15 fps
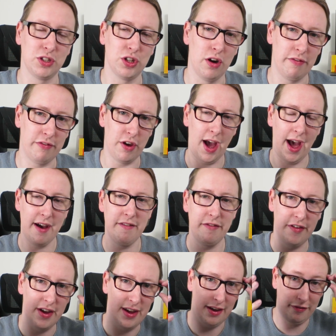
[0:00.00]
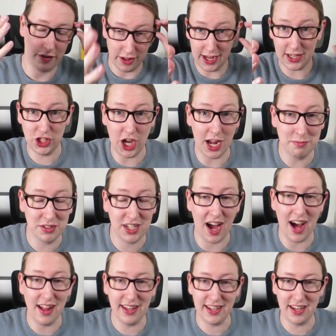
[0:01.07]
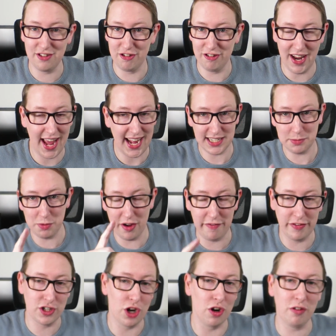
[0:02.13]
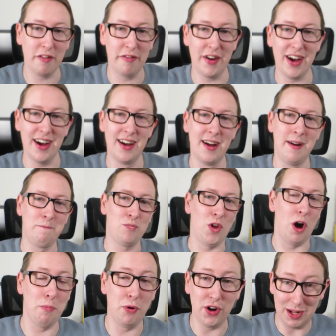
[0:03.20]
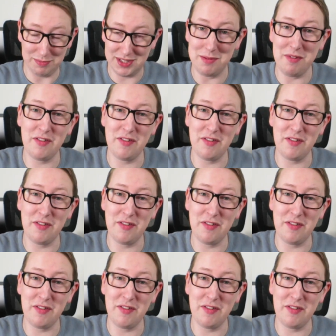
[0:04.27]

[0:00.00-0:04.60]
So if you're like James Garlick and you're an expert photographer, I'll put up some